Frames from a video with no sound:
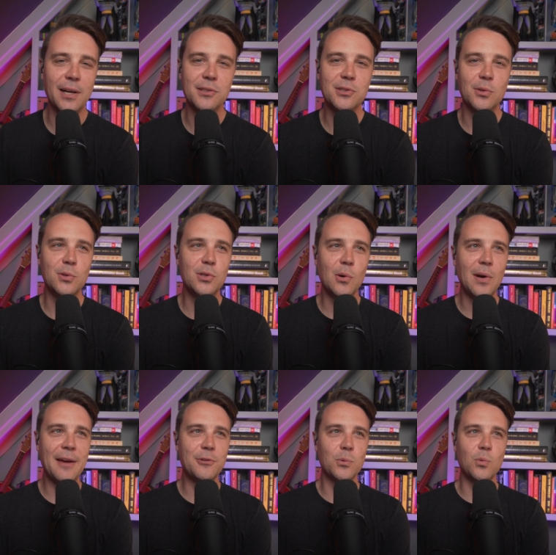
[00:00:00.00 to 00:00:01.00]
And so you don't
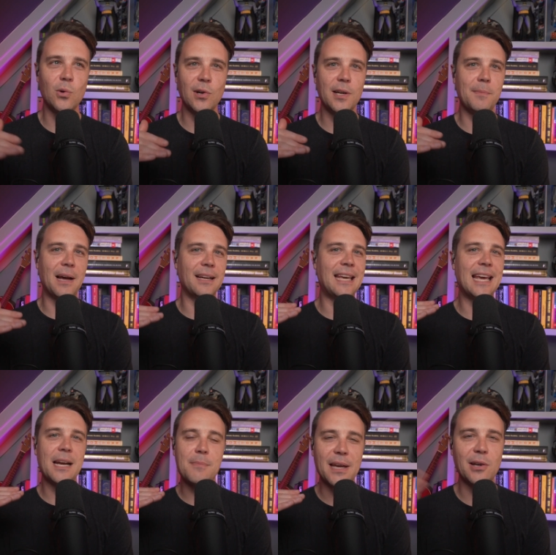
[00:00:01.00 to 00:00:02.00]
have to worry about
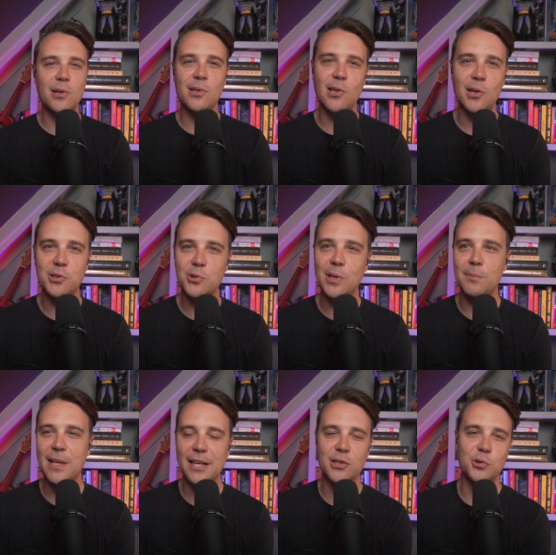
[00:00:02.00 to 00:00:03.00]
can I make it on a long trip?
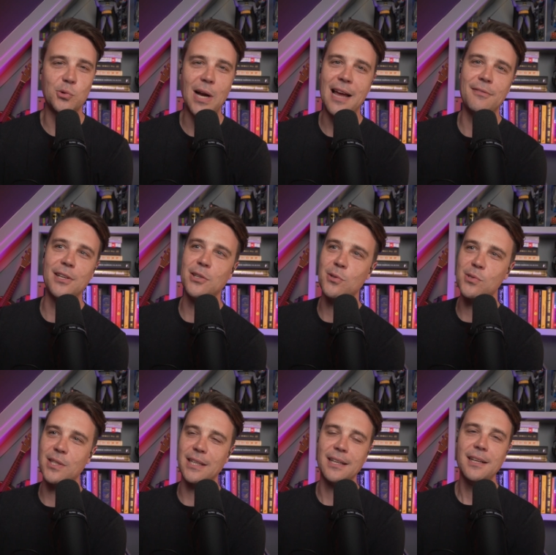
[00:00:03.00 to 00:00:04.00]
They can drive it
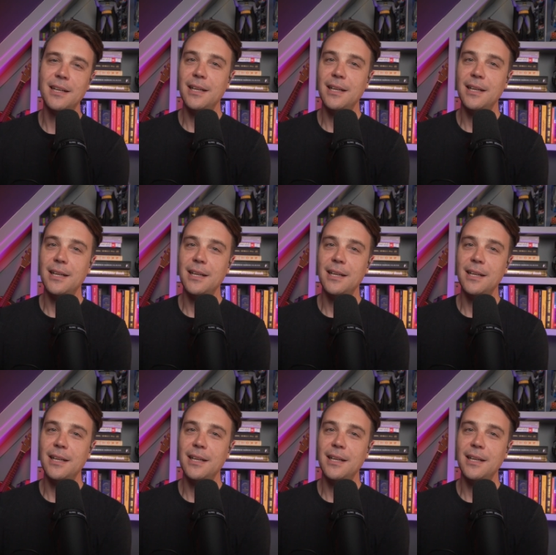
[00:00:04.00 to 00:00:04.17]
using